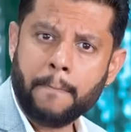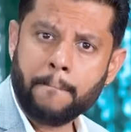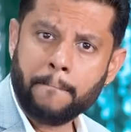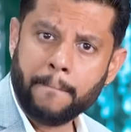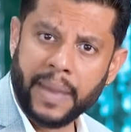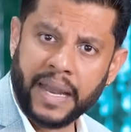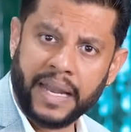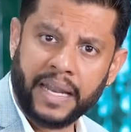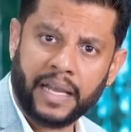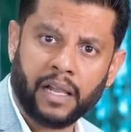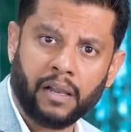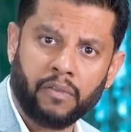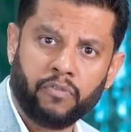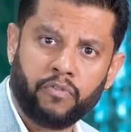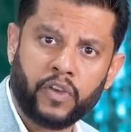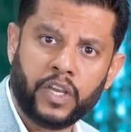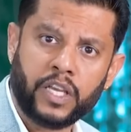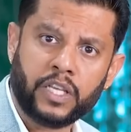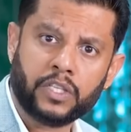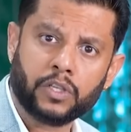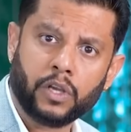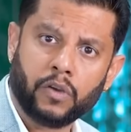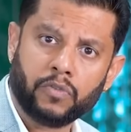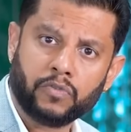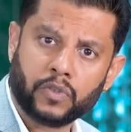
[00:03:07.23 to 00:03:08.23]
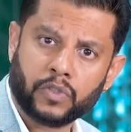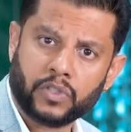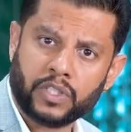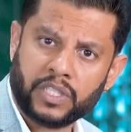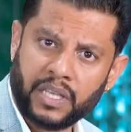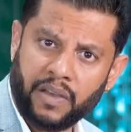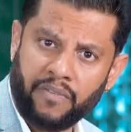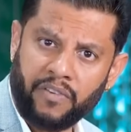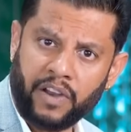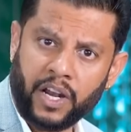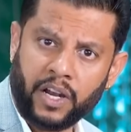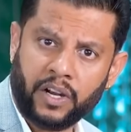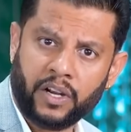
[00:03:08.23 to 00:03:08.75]
medical fees of
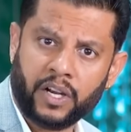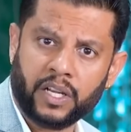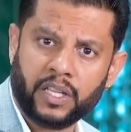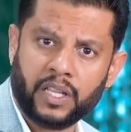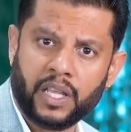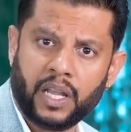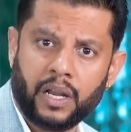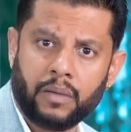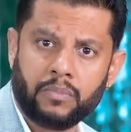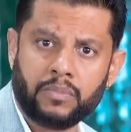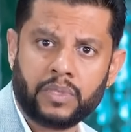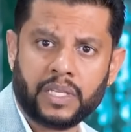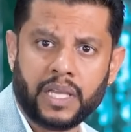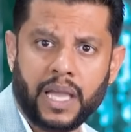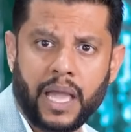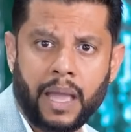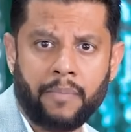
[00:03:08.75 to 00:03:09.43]
700 dirhams,